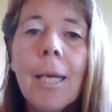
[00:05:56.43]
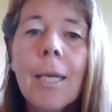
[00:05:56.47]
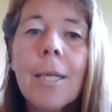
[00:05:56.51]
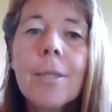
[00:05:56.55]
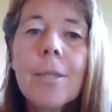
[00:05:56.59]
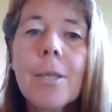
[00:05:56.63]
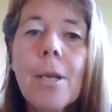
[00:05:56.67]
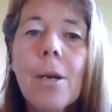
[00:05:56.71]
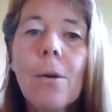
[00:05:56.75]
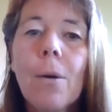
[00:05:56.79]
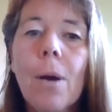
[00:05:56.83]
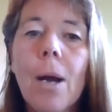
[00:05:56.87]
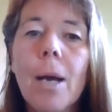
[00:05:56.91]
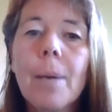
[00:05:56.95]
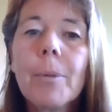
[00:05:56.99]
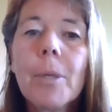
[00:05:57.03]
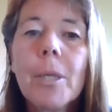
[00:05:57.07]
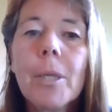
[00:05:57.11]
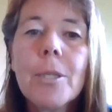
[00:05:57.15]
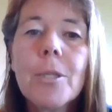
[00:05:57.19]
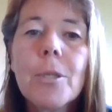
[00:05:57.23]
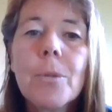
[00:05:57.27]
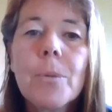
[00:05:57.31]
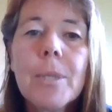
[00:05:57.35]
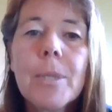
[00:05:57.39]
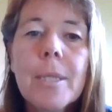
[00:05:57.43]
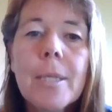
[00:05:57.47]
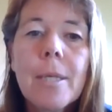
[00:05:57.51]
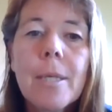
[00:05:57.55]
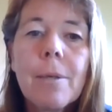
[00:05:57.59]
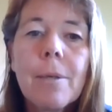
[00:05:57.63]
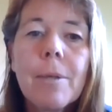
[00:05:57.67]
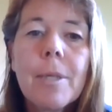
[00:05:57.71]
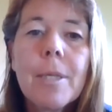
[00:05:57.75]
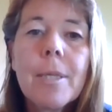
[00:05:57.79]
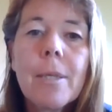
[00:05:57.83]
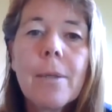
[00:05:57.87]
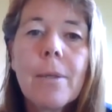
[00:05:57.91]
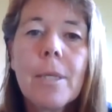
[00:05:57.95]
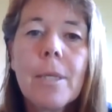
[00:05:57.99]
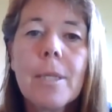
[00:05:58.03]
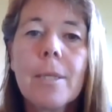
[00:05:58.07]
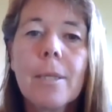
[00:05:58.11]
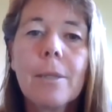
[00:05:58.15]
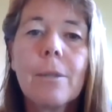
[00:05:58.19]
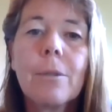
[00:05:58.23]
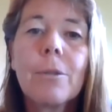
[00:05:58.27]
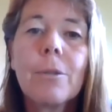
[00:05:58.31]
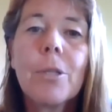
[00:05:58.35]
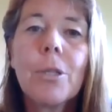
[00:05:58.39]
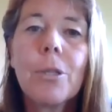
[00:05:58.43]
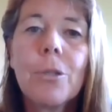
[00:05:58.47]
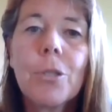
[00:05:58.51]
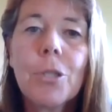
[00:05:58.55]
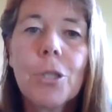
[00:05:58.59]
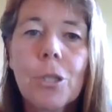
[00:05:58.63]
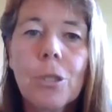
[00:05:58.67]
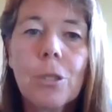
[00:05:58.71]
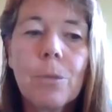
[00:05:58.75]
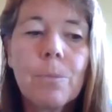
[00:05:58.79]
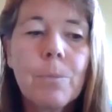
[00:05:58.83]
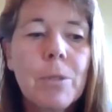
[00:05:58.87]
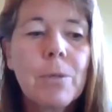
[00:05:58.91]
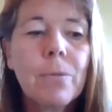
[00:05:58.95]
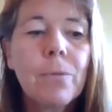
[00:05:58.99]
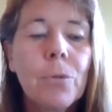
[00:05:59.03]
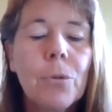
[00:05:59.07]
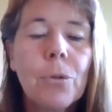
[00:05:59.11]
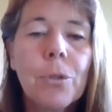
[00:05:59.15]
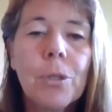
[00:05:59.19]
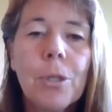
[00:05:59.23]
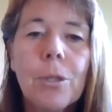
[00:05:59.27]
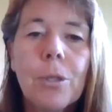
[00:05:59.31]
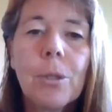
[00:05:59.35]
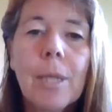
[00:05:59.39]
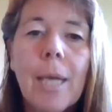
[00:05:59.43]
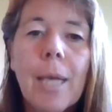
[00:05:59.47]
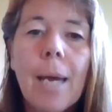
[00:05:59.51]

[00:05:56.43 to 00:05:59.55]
So I'm going to do a series of these little YouTubes for you.